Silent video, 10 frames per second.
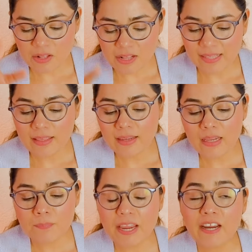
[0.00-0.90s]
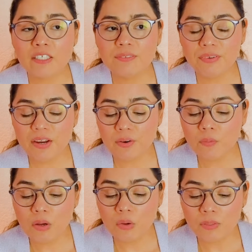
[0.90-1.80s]
well, I think it pairs very
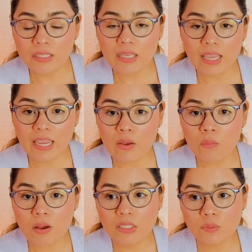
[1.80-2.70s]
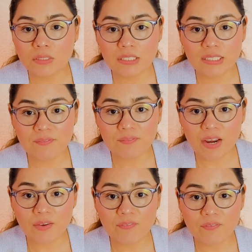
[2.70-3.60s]
well with the King of Wands, which is a
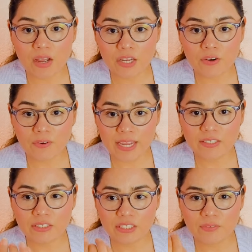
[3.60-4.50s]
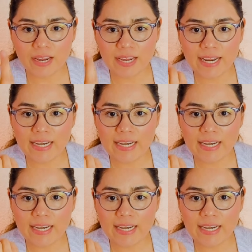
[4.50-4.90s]
very fiery energy, right?